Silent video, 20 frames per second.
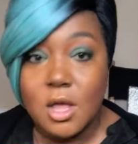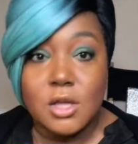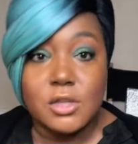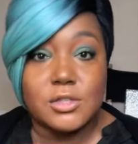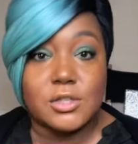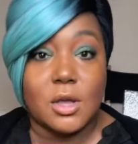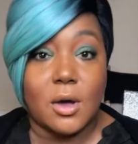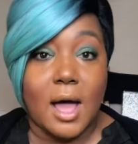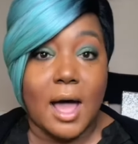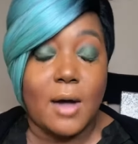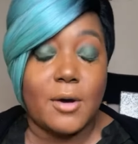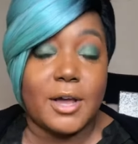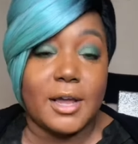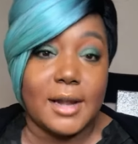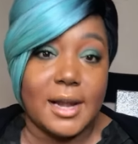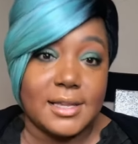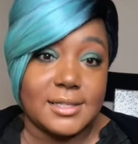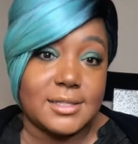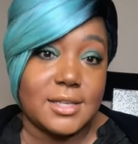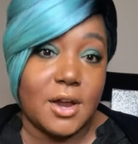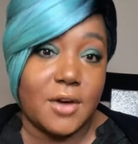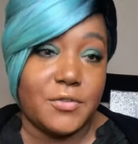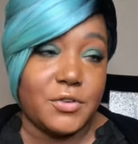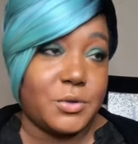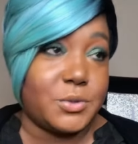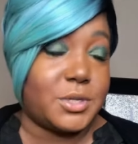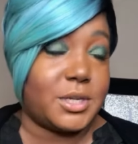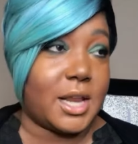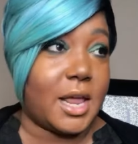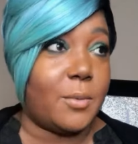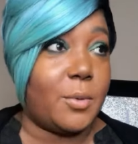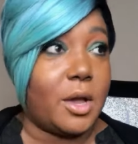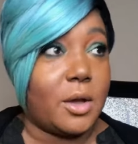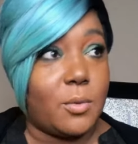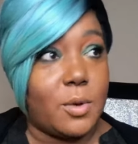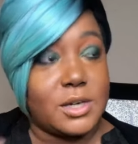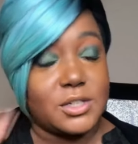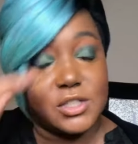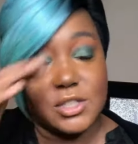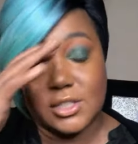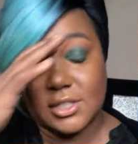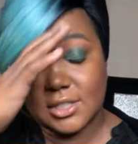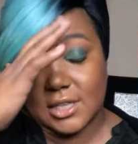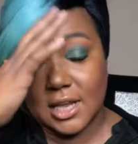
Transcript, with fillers: So, how can I serve you today? What questions